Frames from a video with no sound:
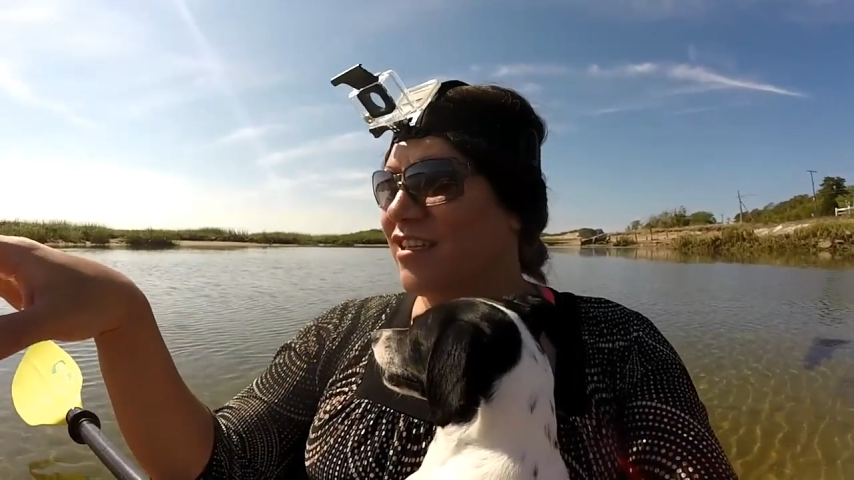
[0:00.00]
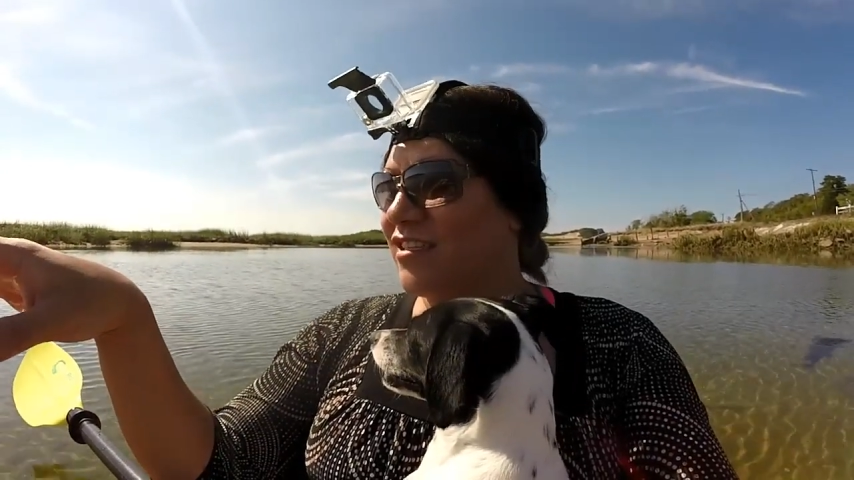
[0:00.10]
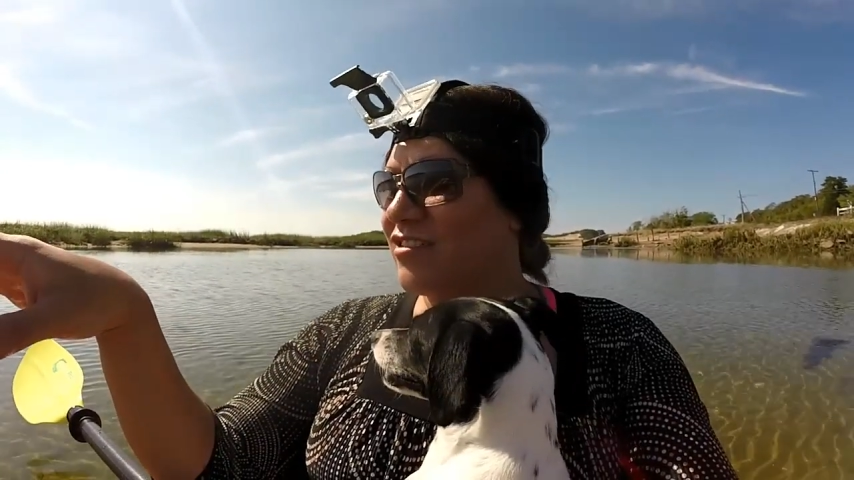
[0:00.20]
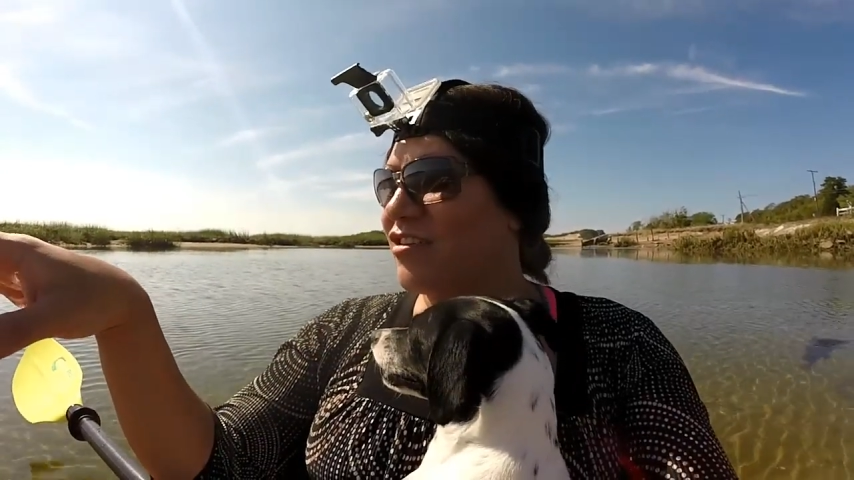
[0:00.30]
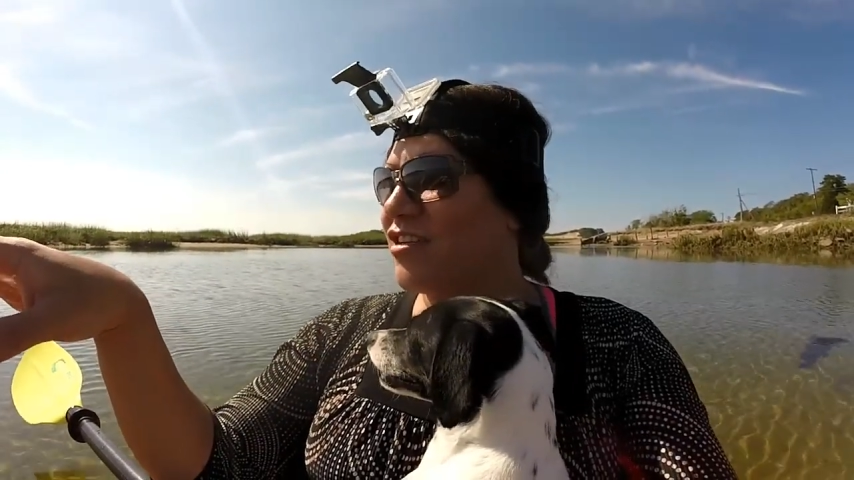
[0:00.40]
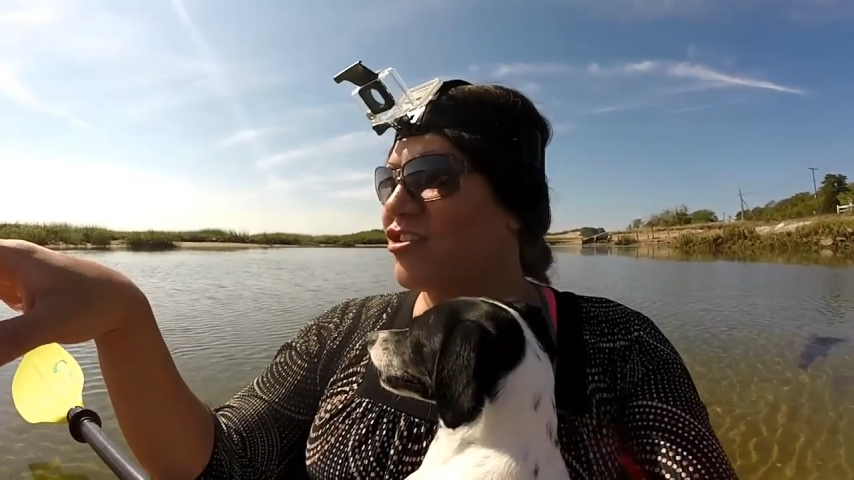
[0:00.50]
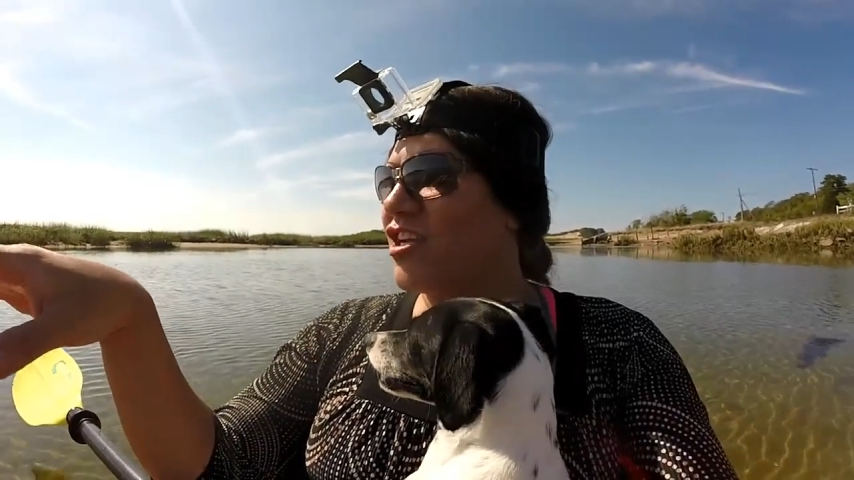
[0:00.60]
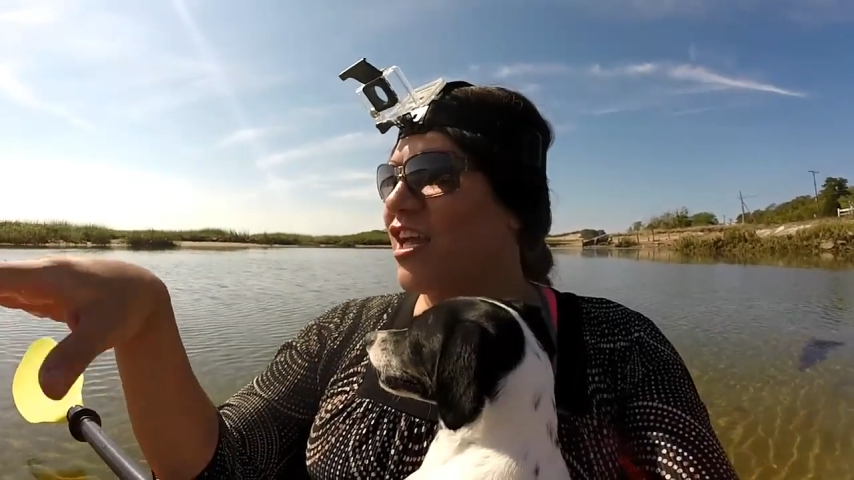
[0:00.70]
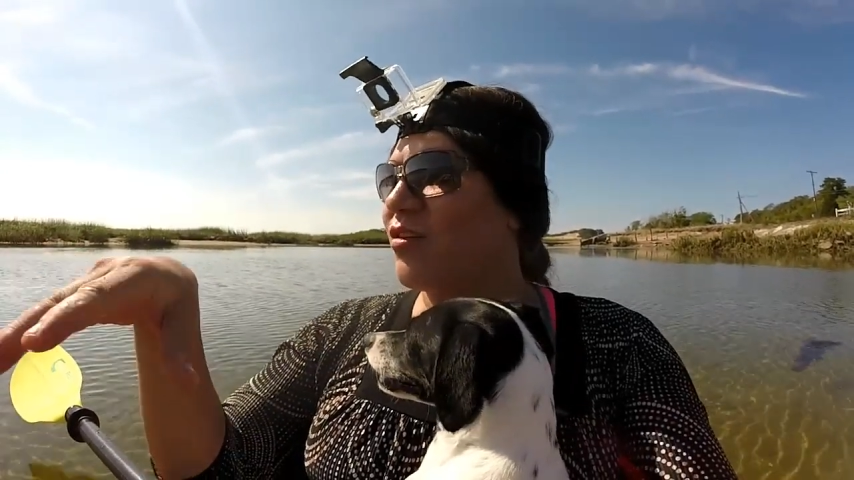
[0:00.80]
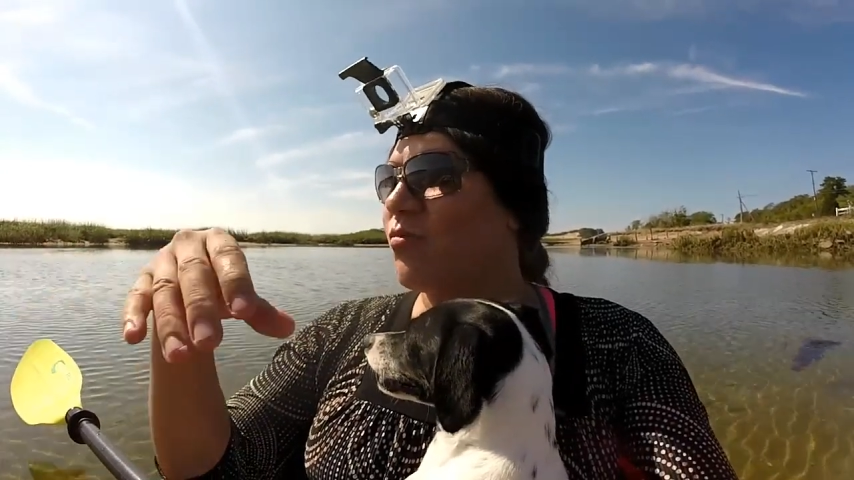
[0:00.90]
it's good in
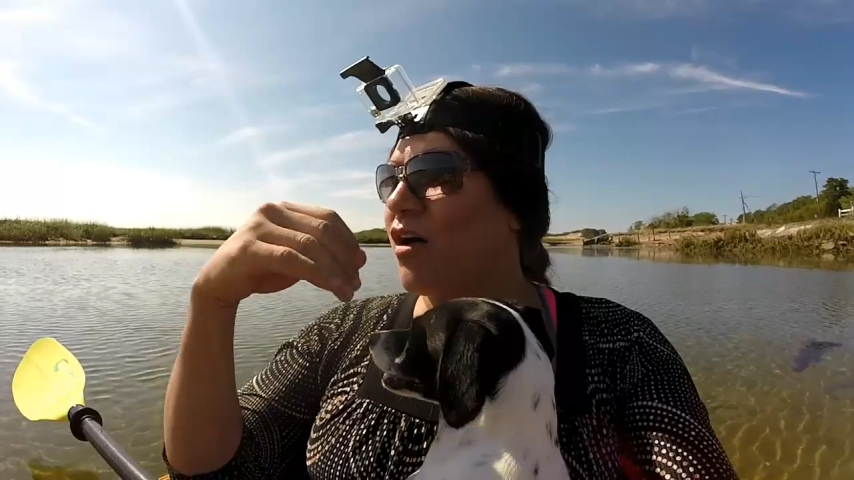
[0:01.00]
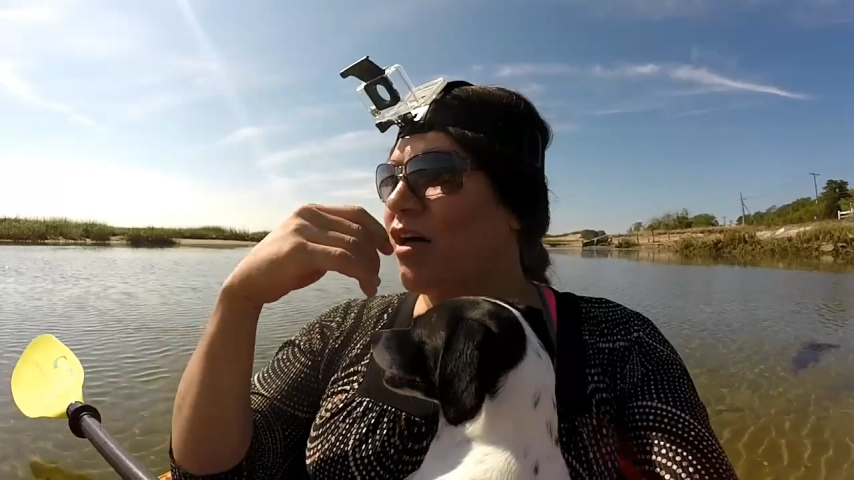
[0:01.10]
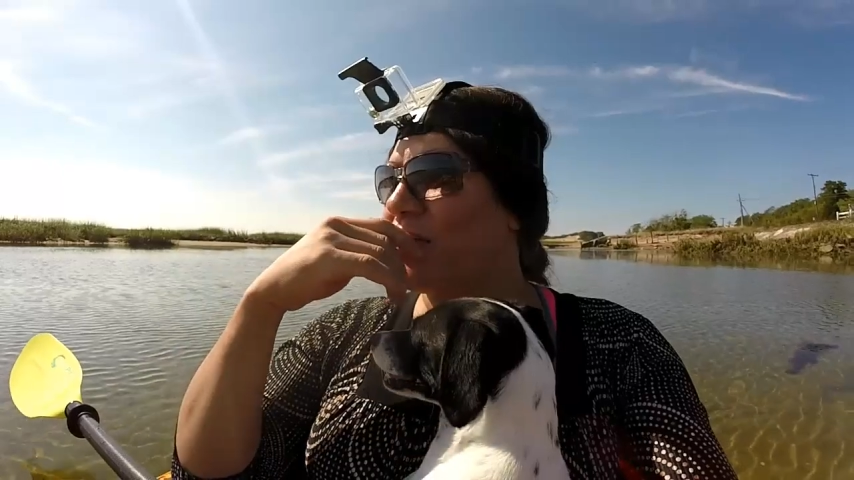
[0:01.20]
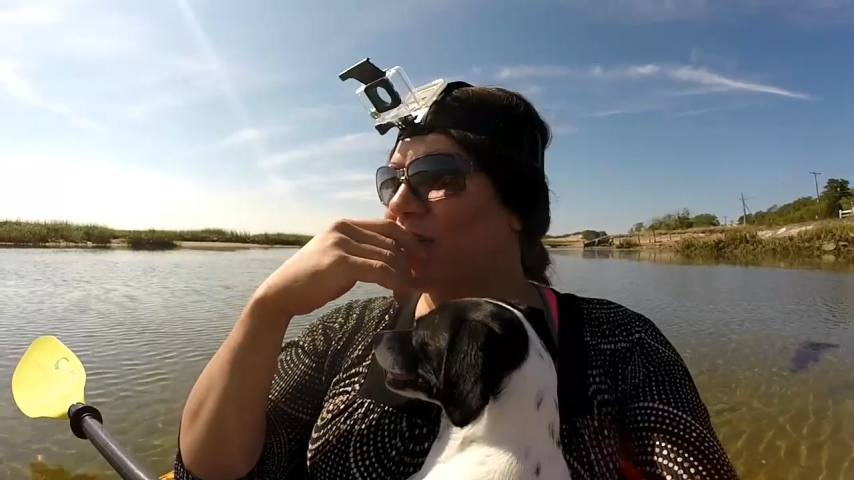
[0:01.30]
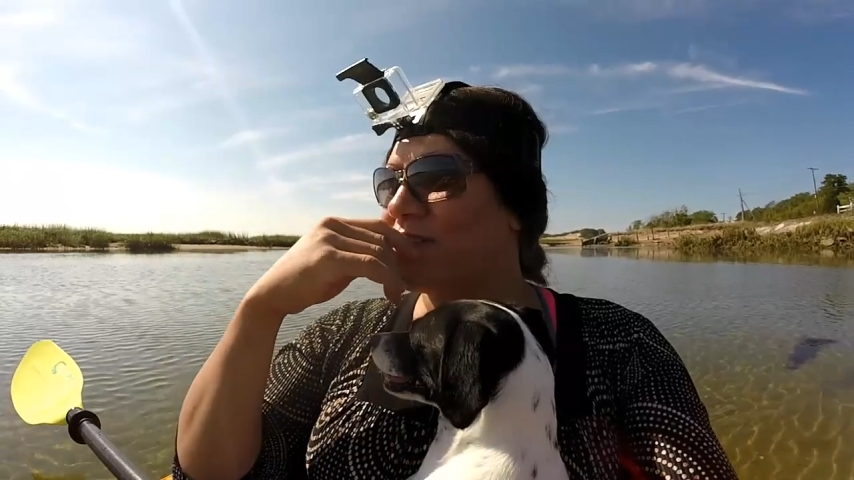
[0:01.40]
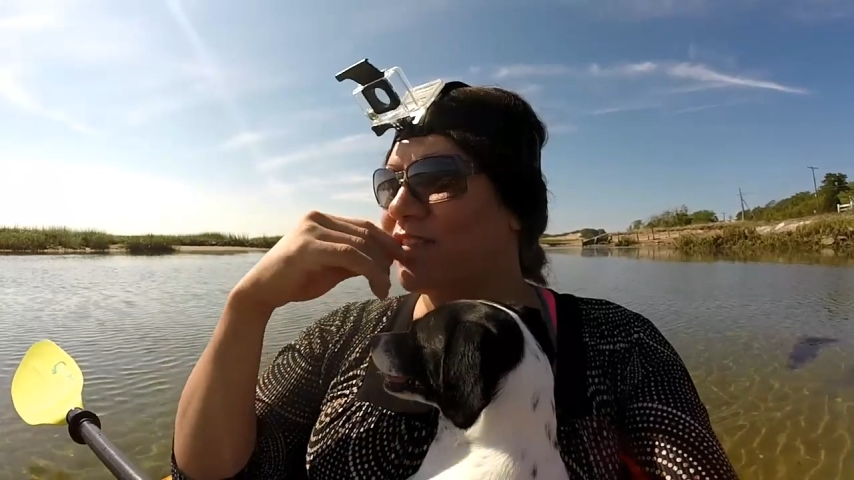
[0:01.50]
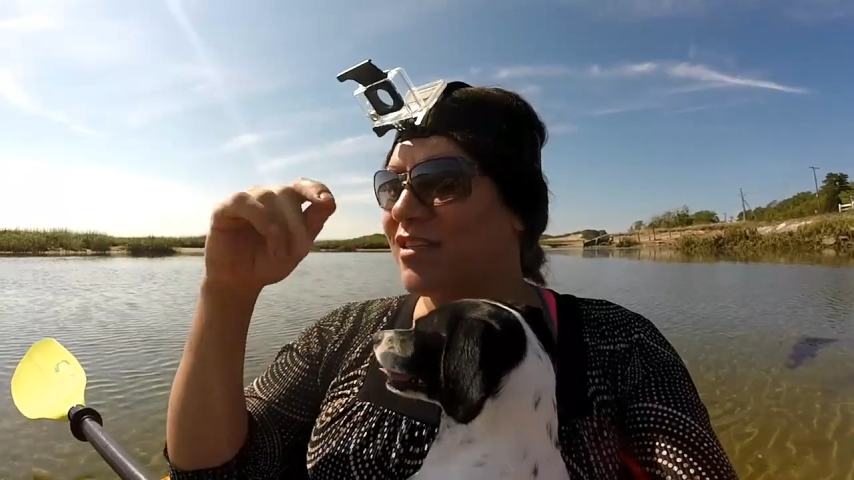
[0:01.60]
shallow waters.